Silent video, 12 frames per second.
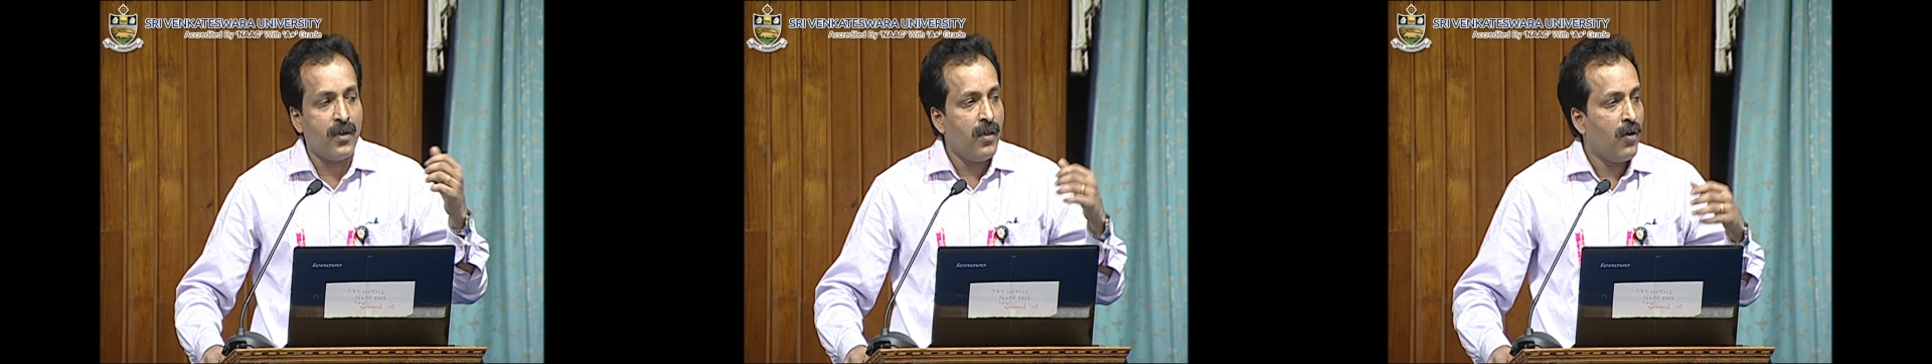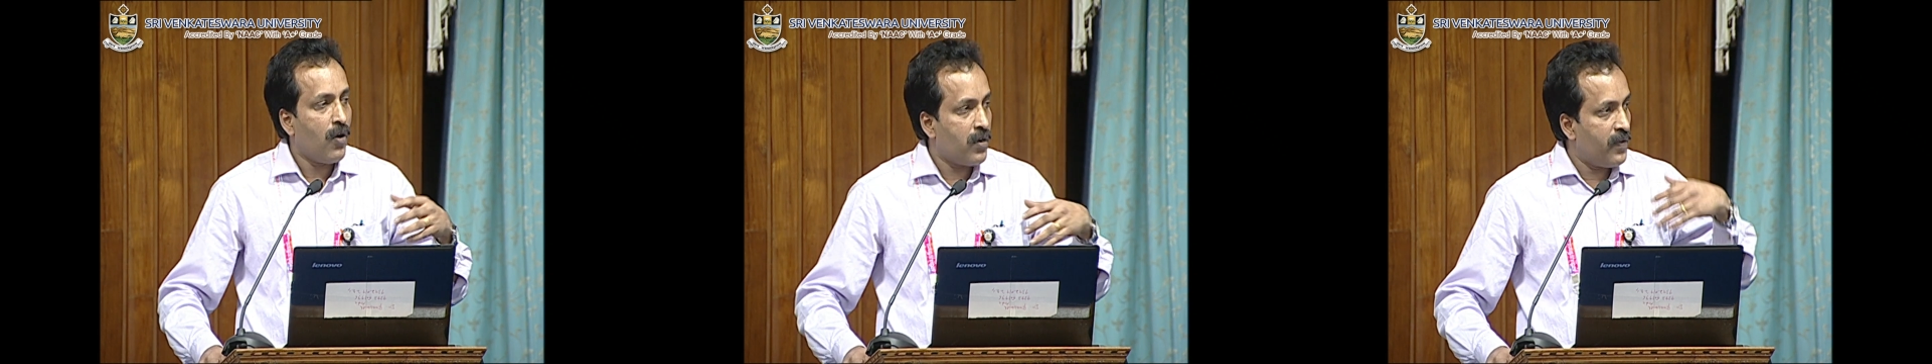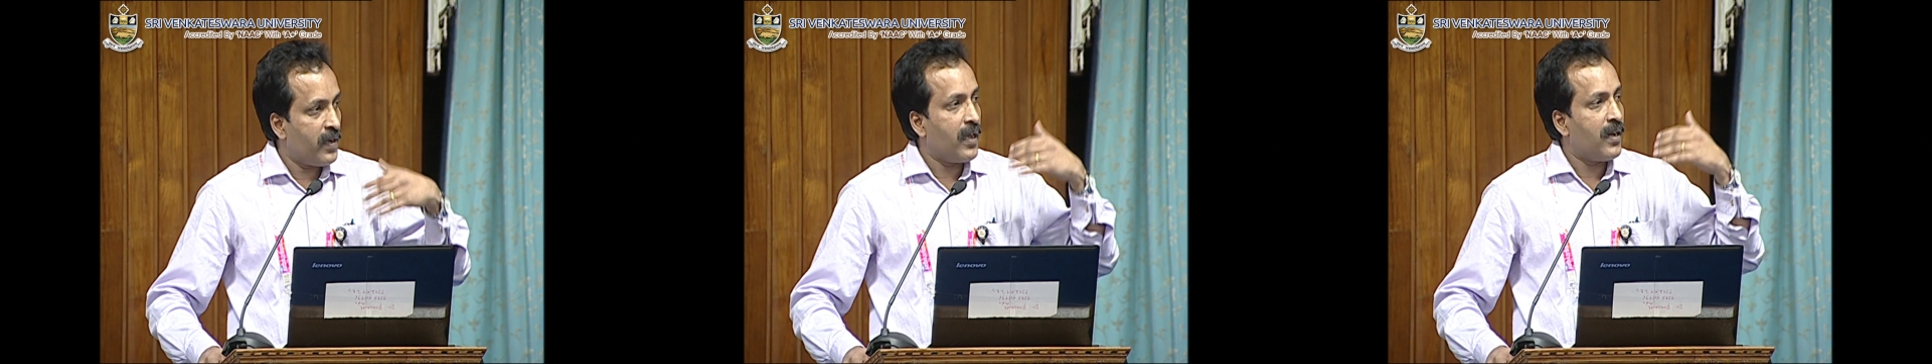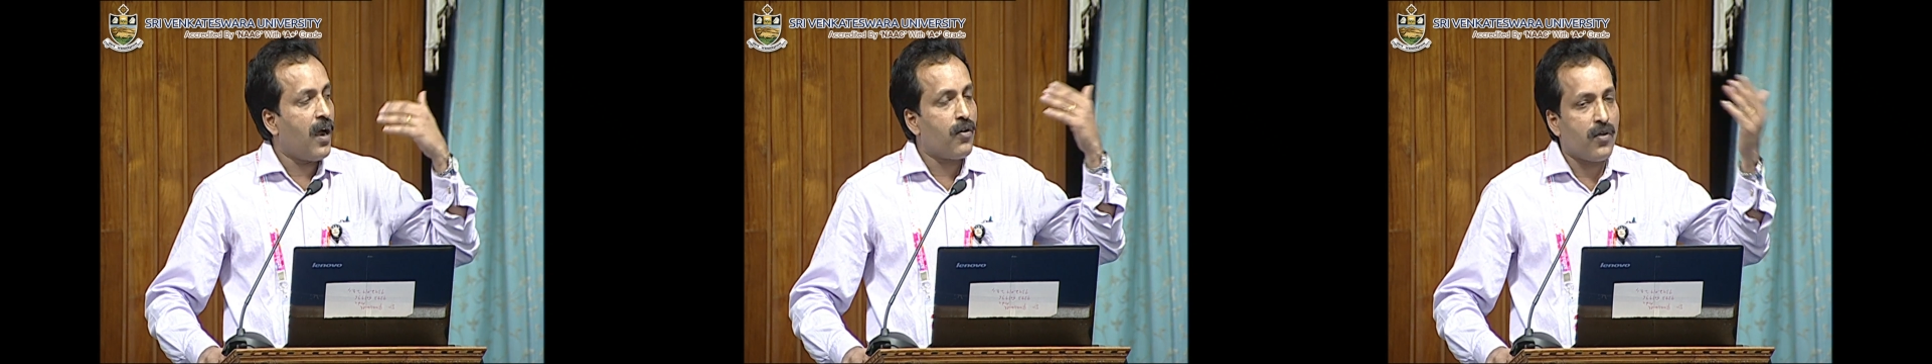or even get
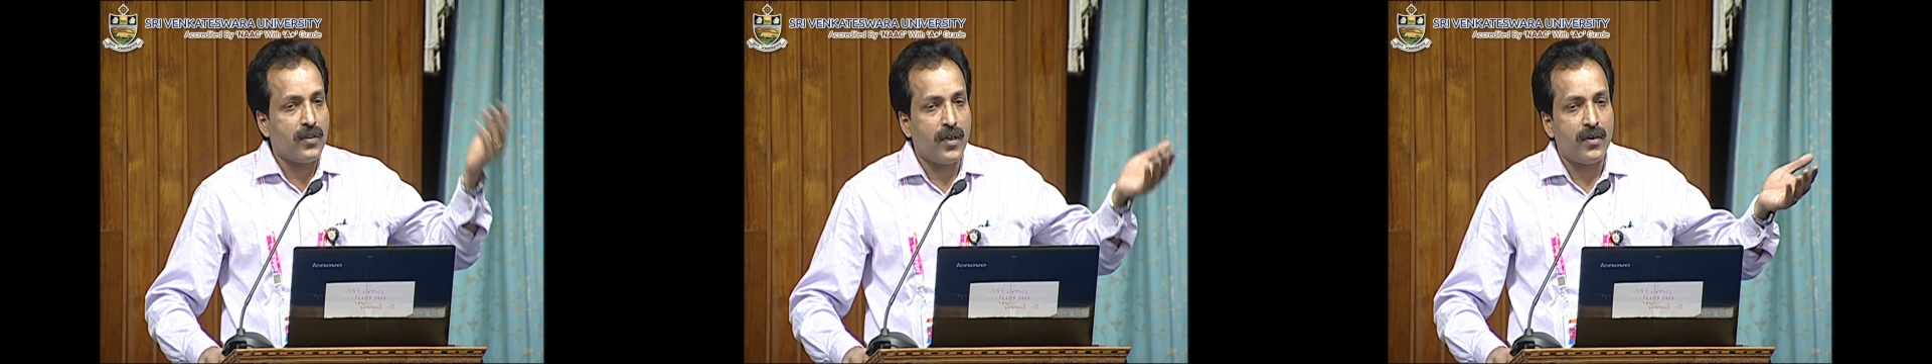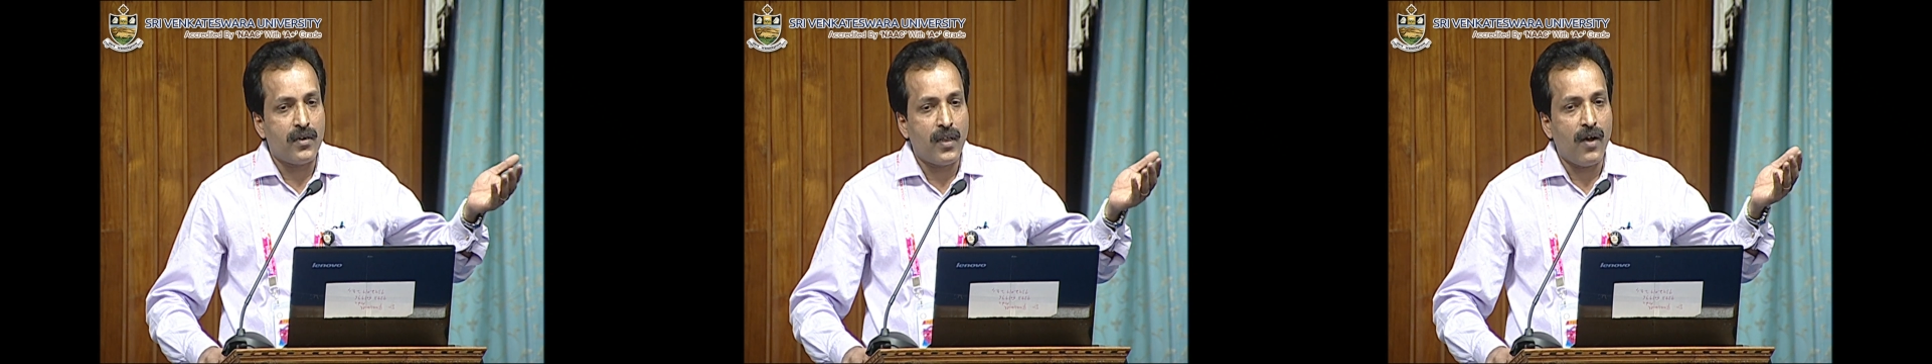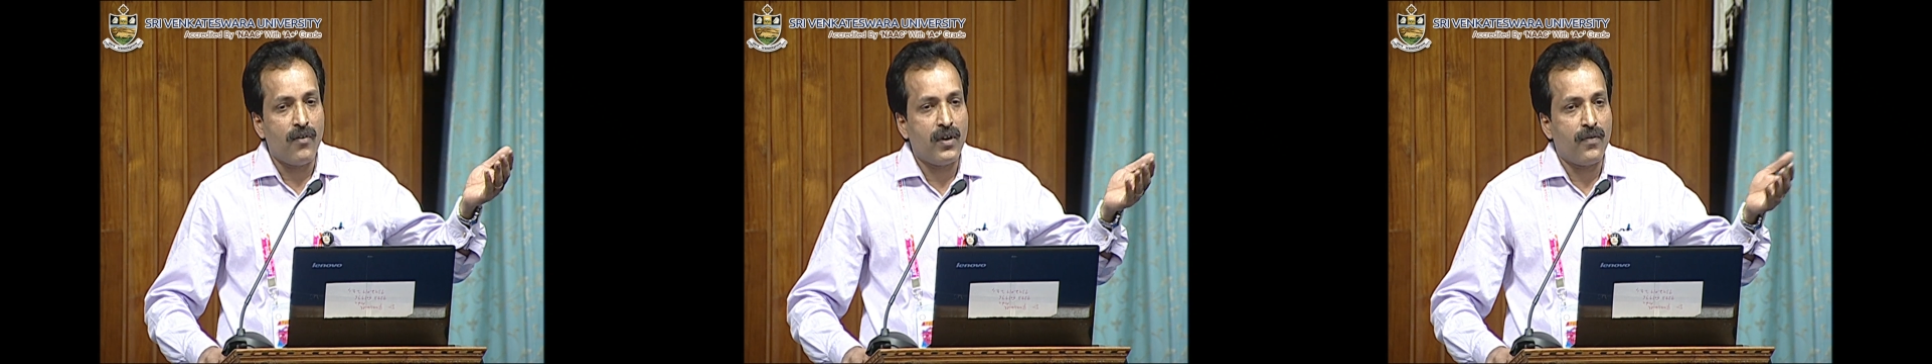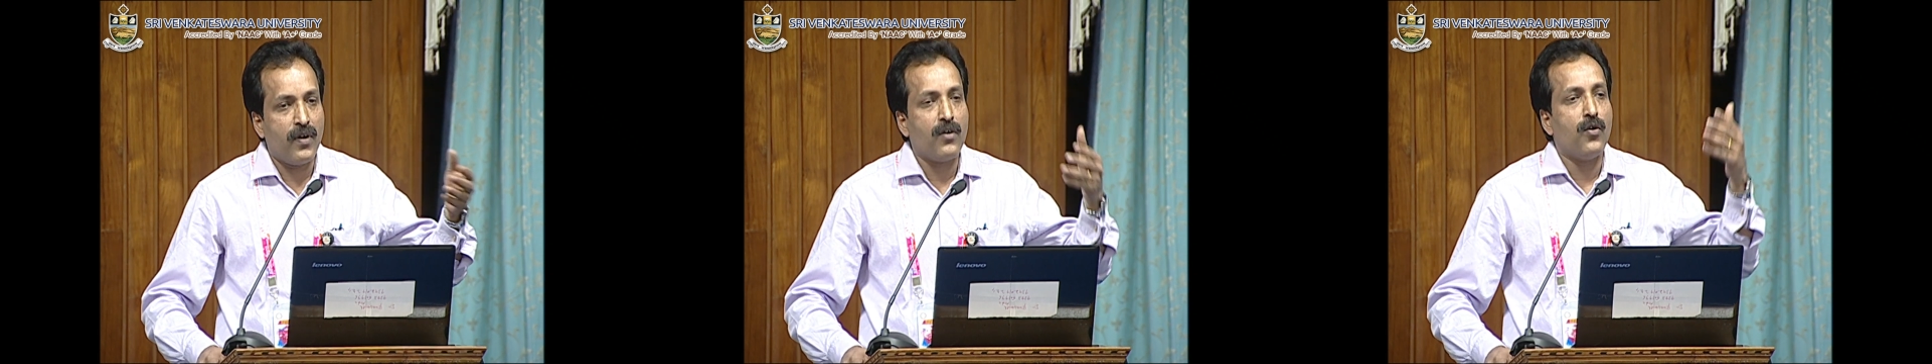out of that gravity
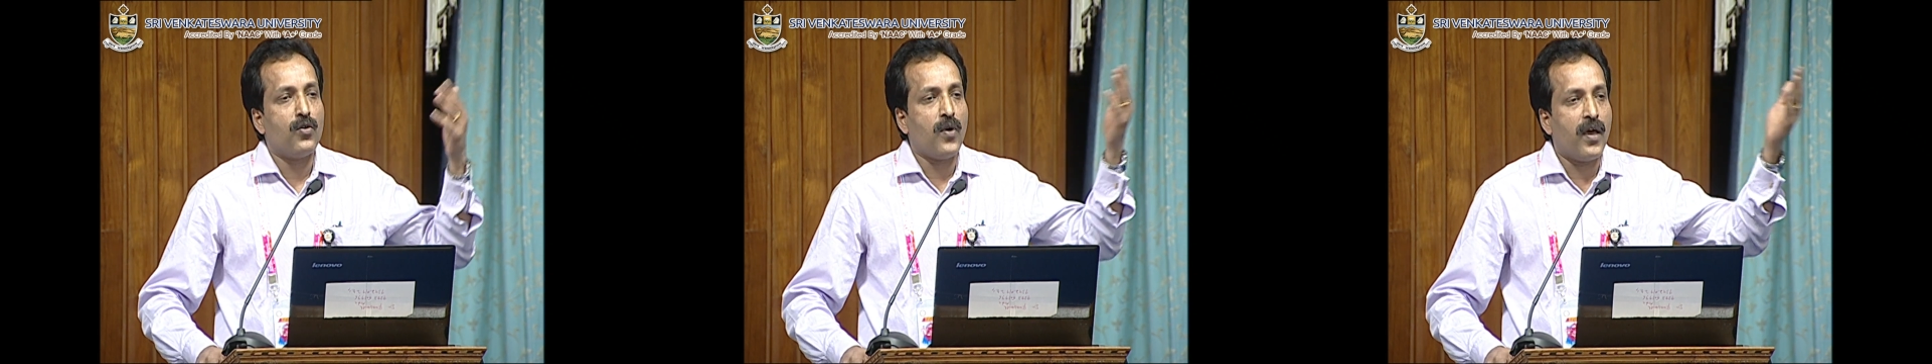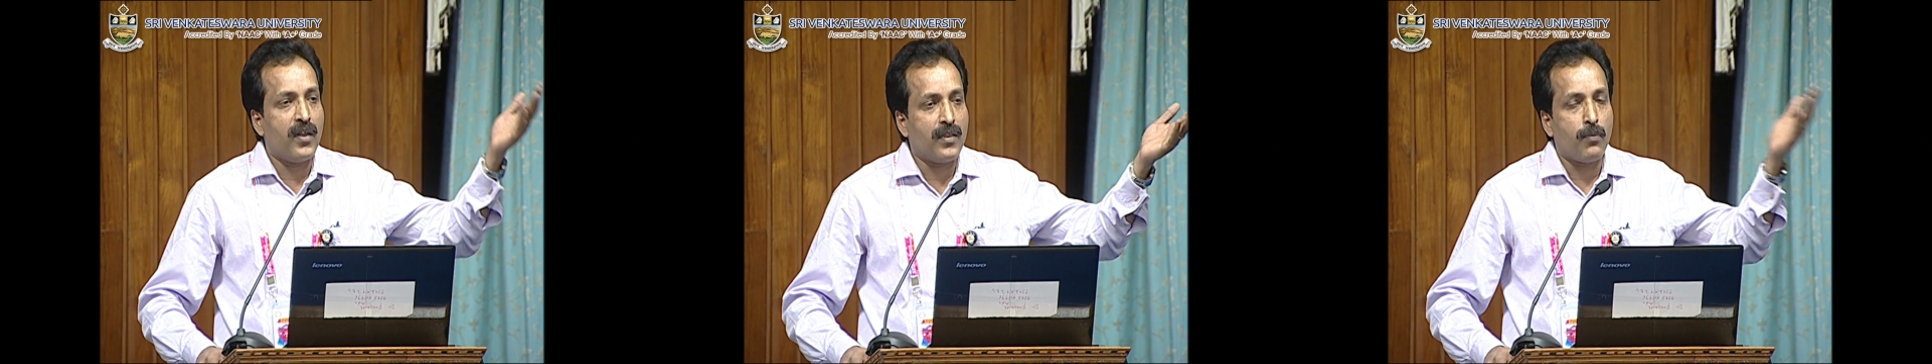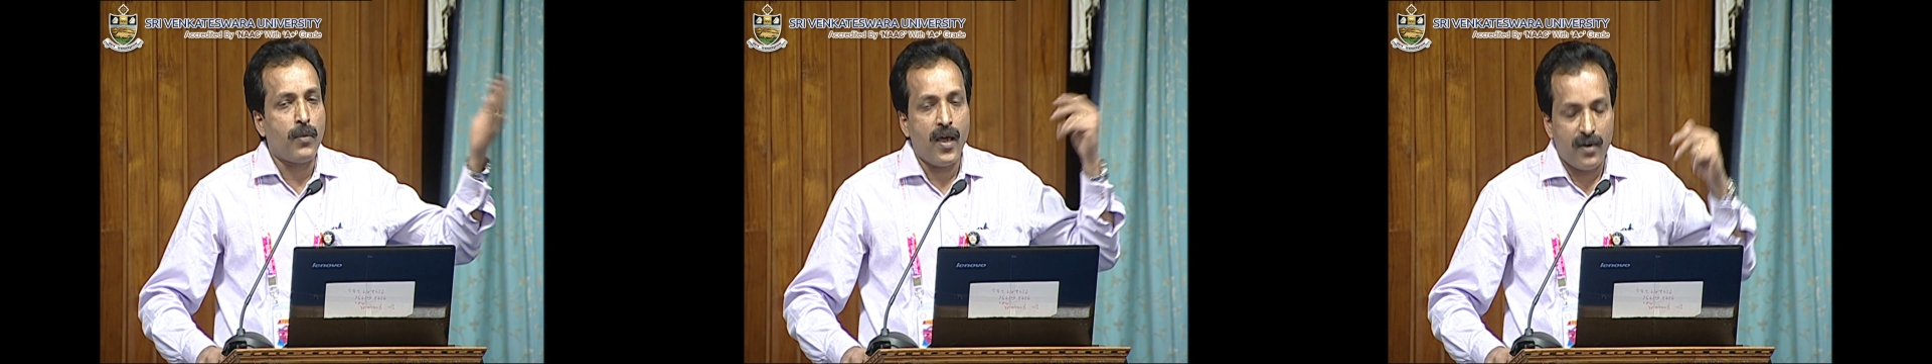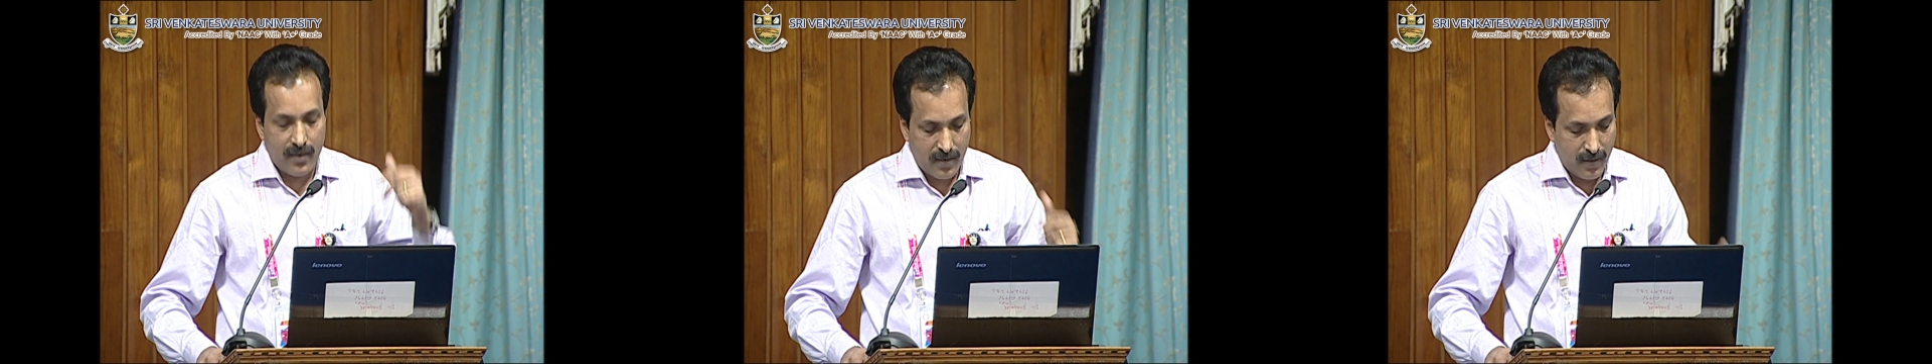field, go to another
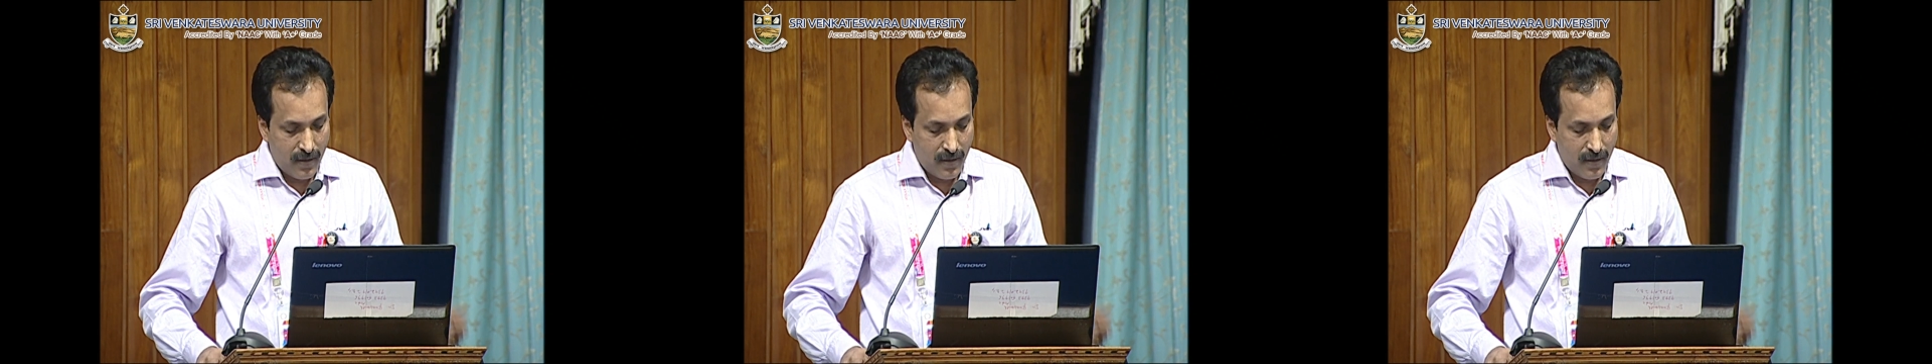planet,